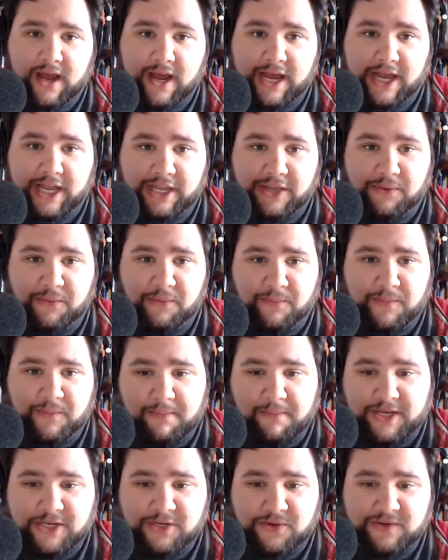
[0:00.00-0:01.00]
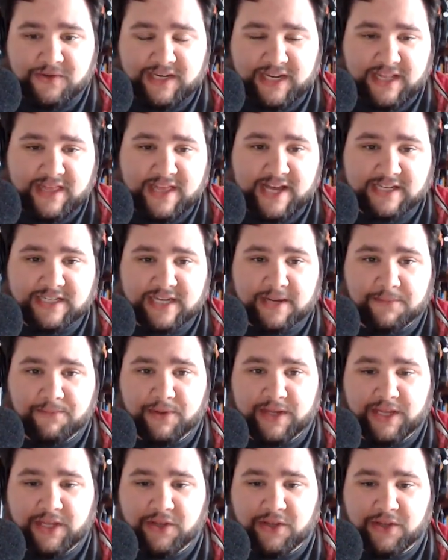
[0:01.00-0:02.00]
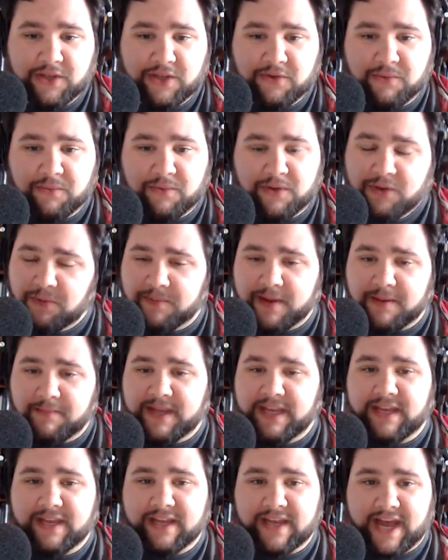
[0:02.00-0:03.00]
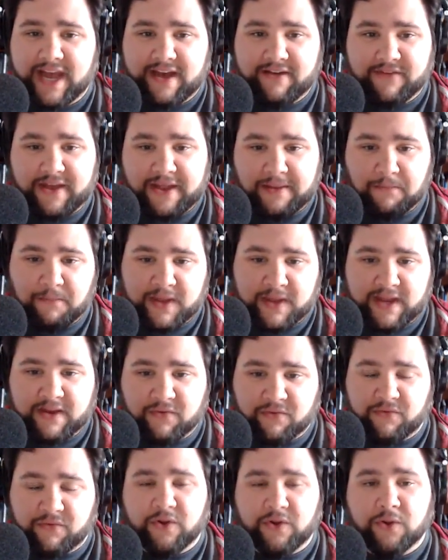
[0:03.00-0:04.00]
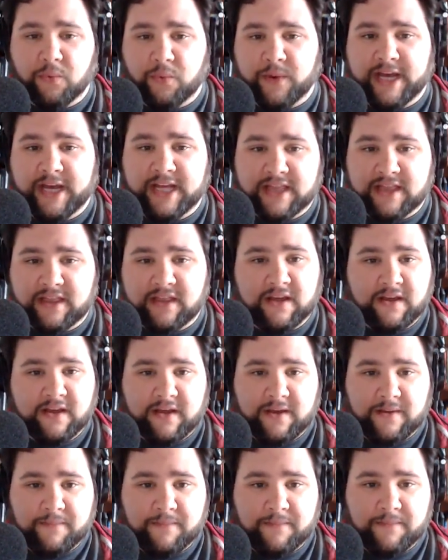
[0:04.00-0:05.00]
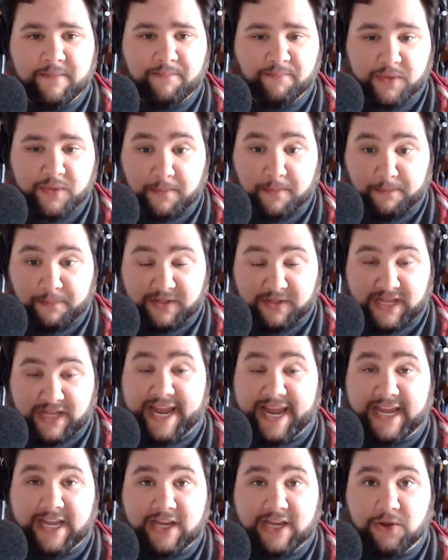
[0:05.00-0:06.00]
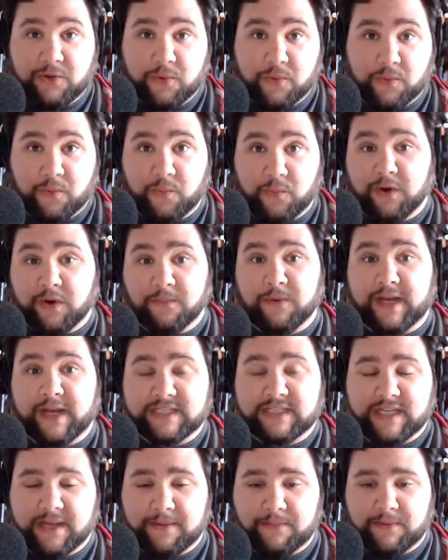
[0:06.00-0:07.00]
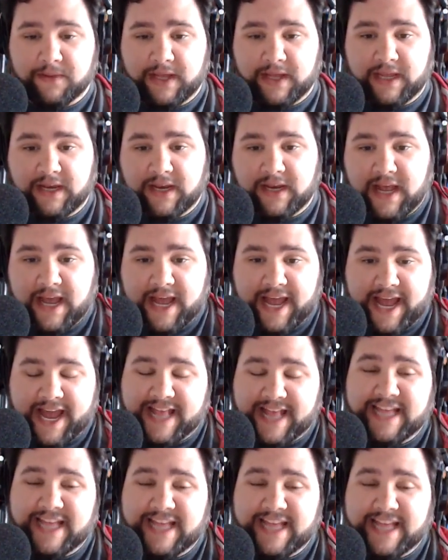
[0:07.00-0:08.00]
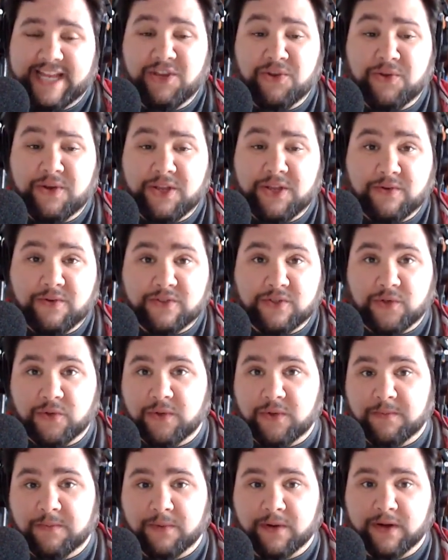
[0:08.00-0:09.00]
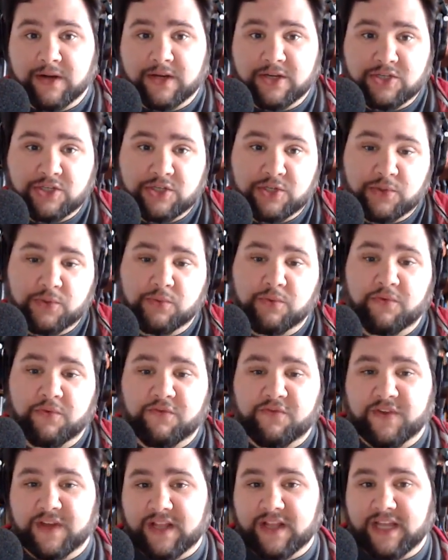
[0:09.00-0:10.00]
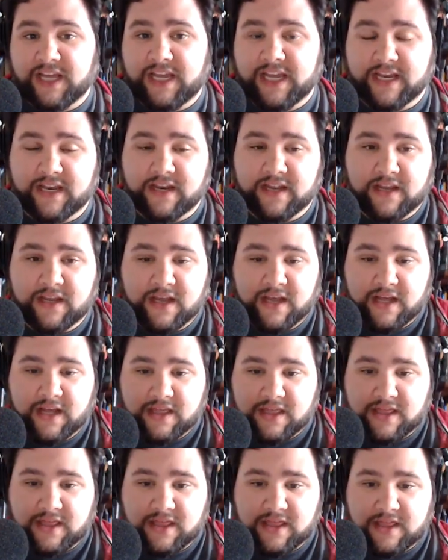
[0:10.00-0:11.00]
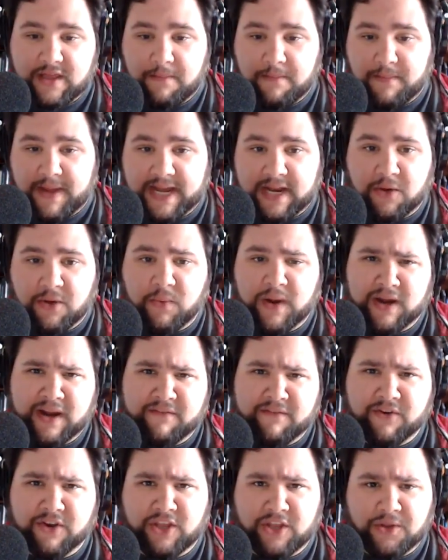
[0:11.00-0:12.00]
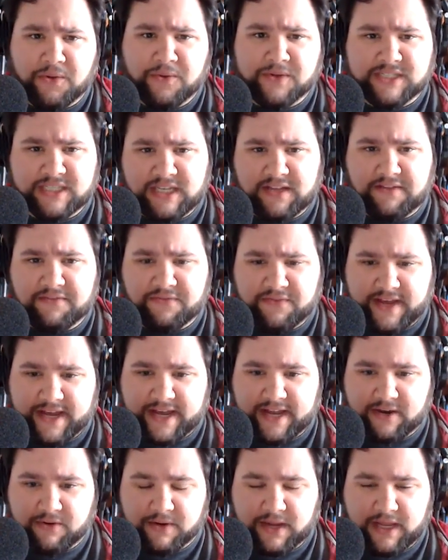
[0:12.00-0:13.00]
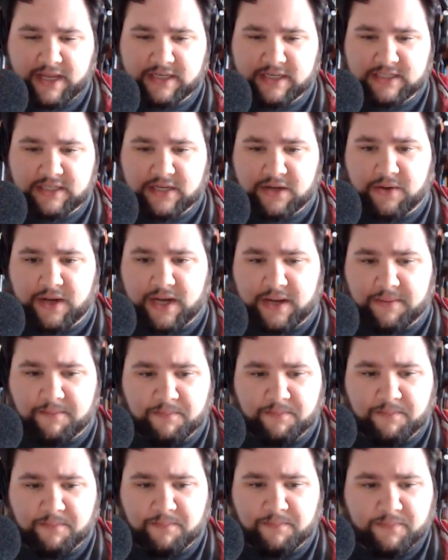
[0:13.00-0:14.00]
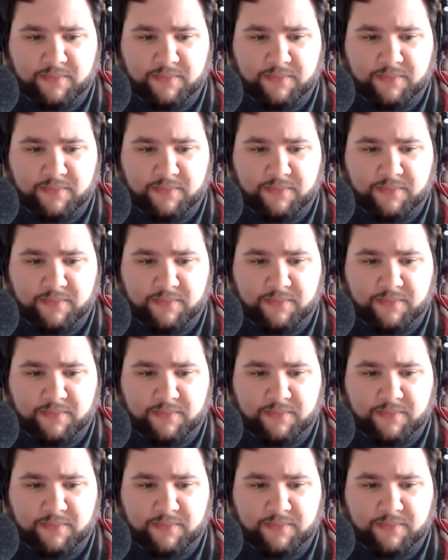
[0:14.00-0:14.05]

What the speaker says: you maybe don't need that template. You maybe have a big full width blank WordPress template, and then you can use Gutenberg to fill in the meta wherever you see fit, right? So